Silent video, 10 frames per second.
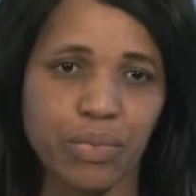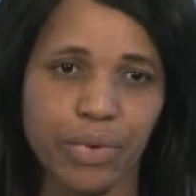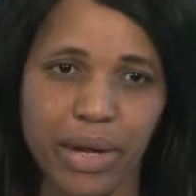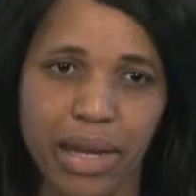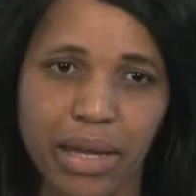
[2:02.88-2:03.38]

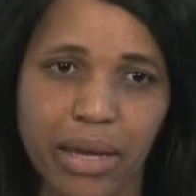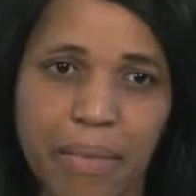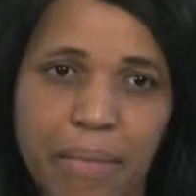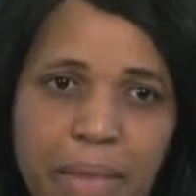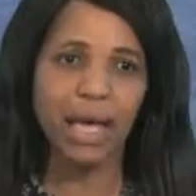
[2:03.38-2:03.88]
pray.
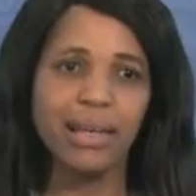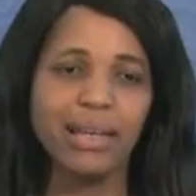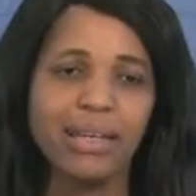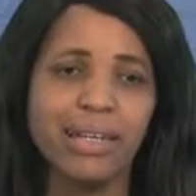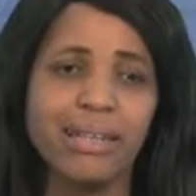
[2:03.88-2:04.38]
I
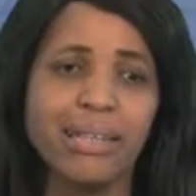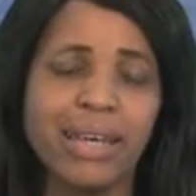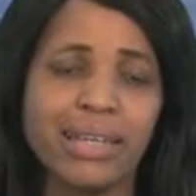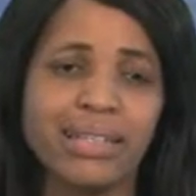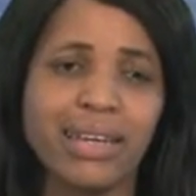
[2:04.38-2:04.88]
learned
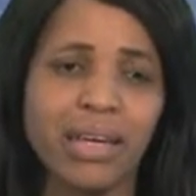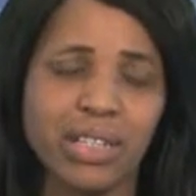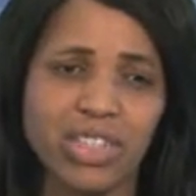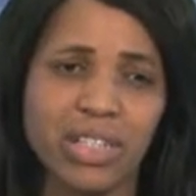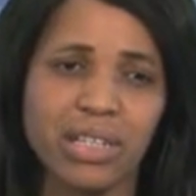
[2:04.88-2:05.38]
that
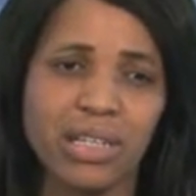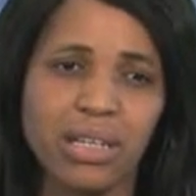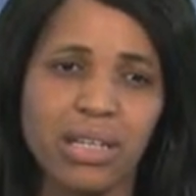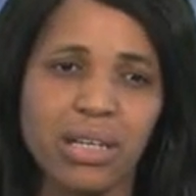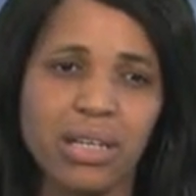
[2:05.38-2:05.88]
actually
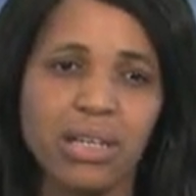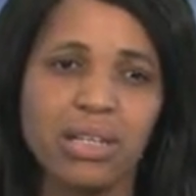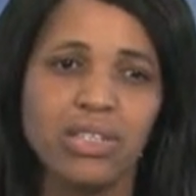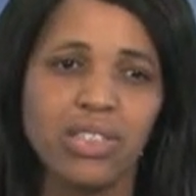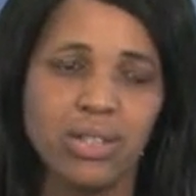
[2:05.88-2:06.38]

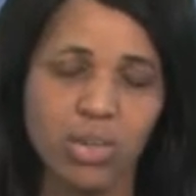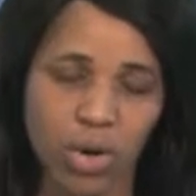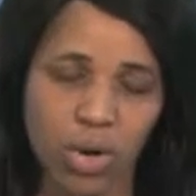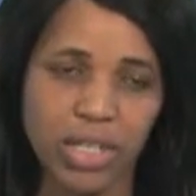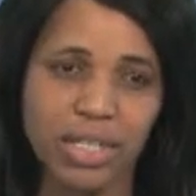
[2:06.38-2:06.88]

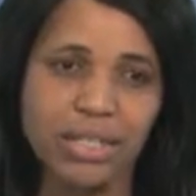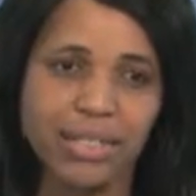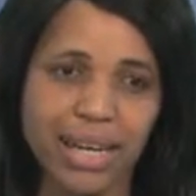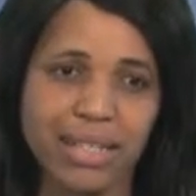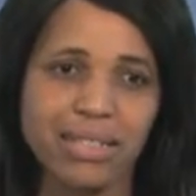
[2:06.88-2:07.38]
God
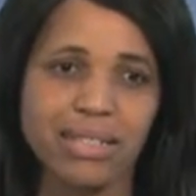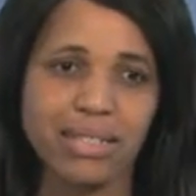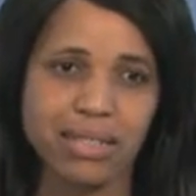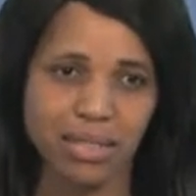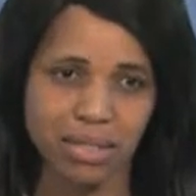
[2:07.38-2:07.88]
does
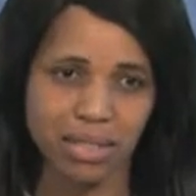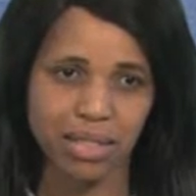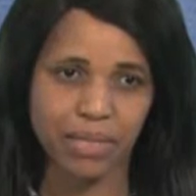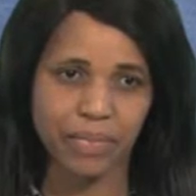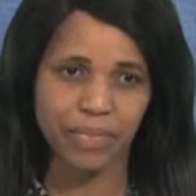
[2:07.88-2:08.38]

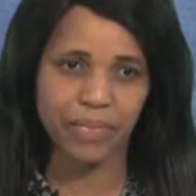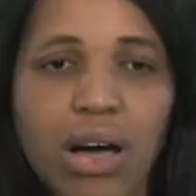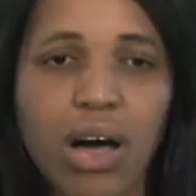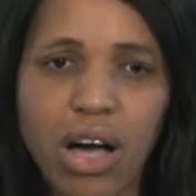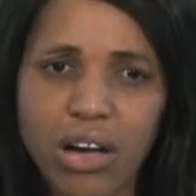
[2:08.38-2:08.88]
exist.
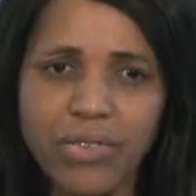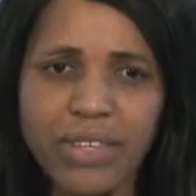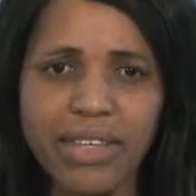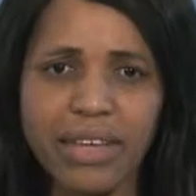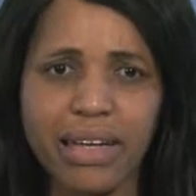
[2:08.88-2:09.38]

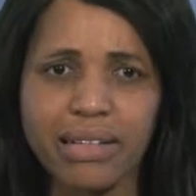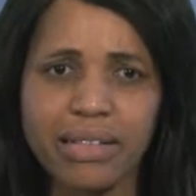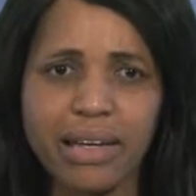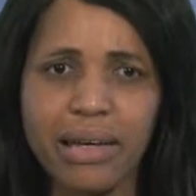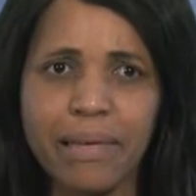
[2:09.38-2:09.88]
After that,
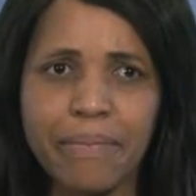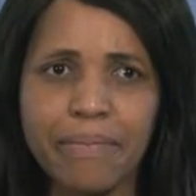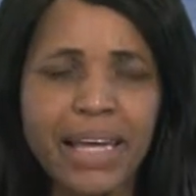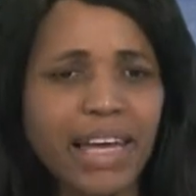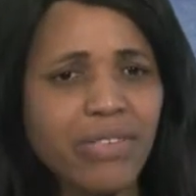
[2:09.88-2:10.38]
um,
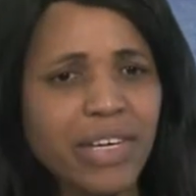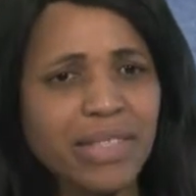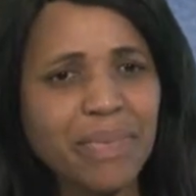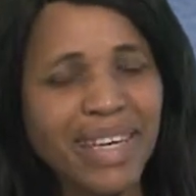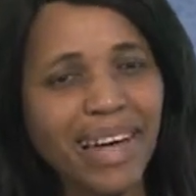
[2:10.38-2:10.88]
my life
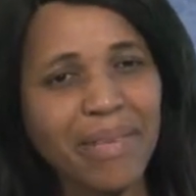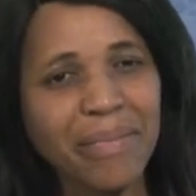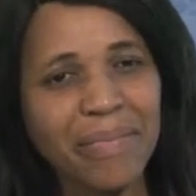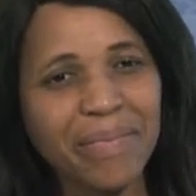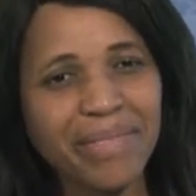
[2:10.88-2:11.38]
has
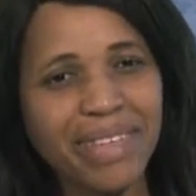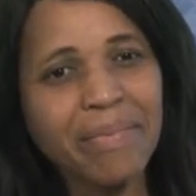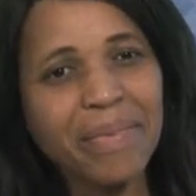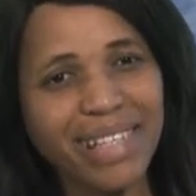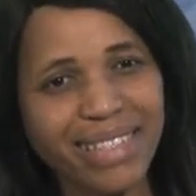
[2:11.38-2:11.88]
become a
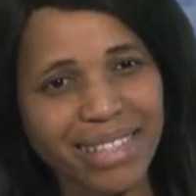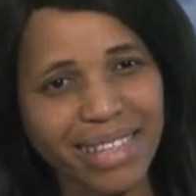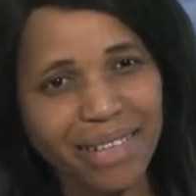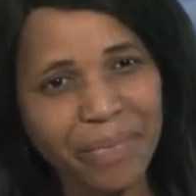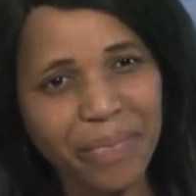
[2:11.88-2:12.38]
blessing